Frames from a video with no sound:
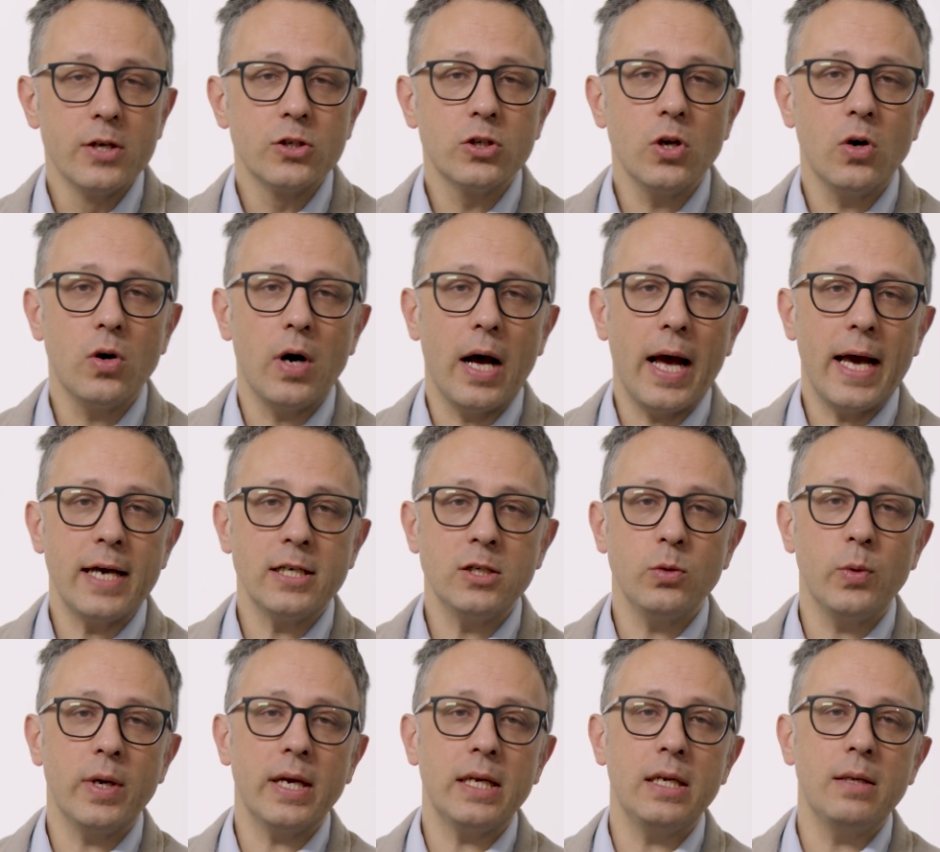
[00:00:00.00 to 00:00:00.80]
So,
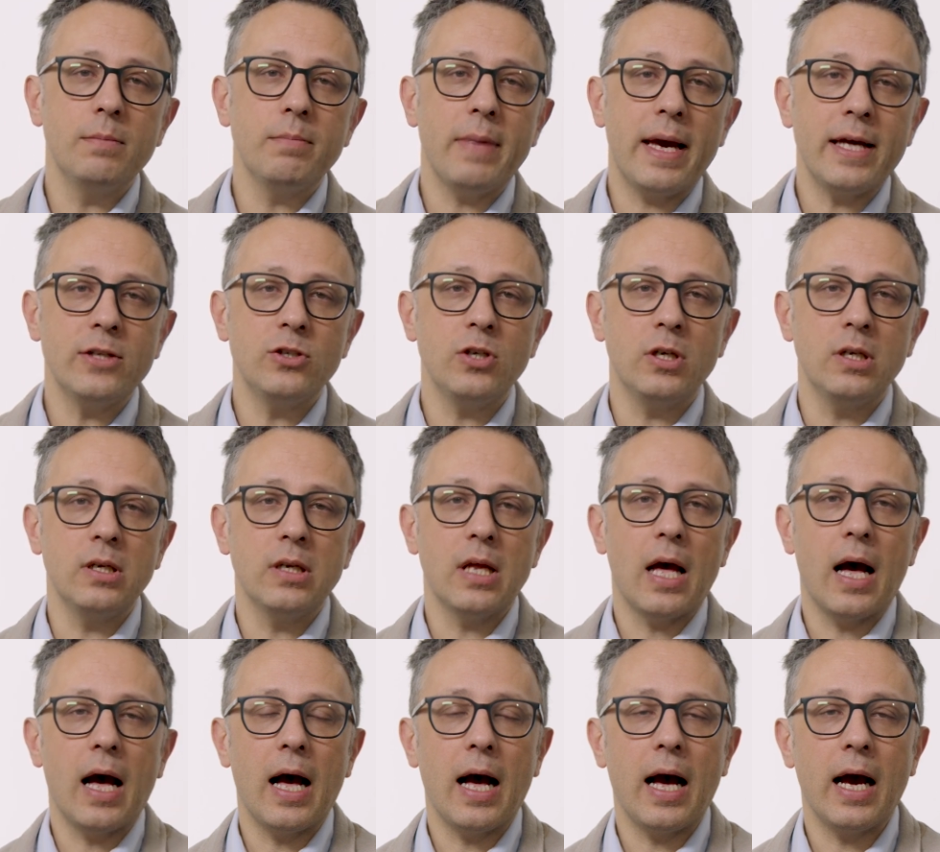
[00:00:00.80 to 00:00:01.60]
as you can
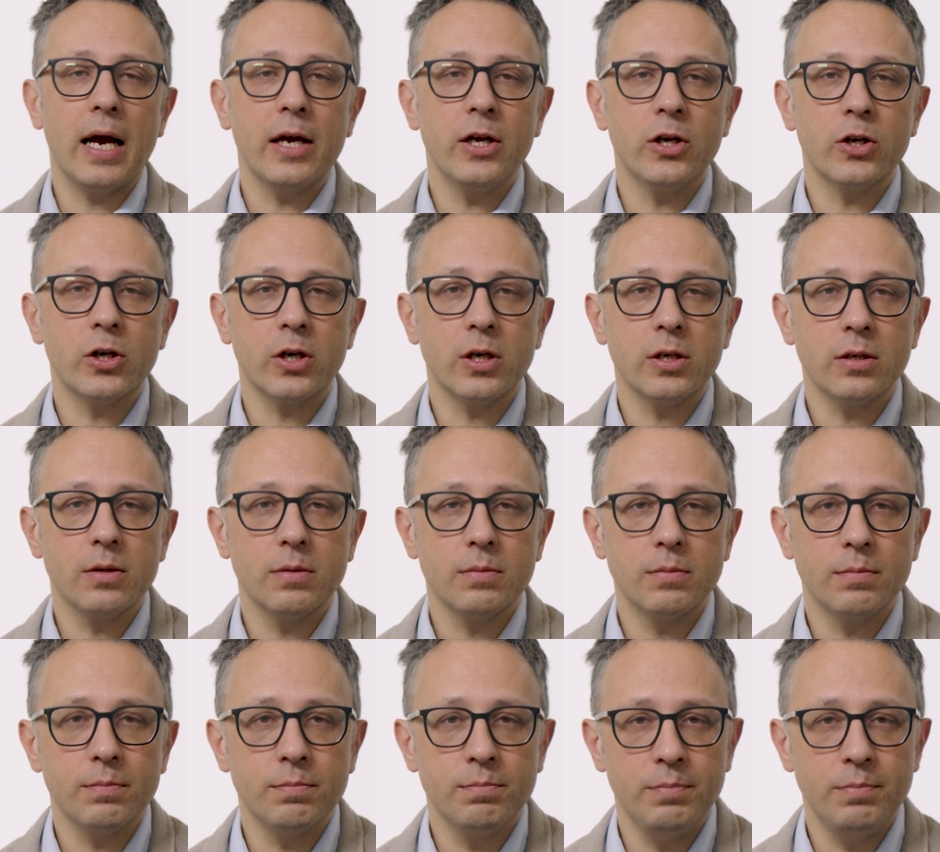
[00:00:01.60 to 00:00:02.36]
imagine, higher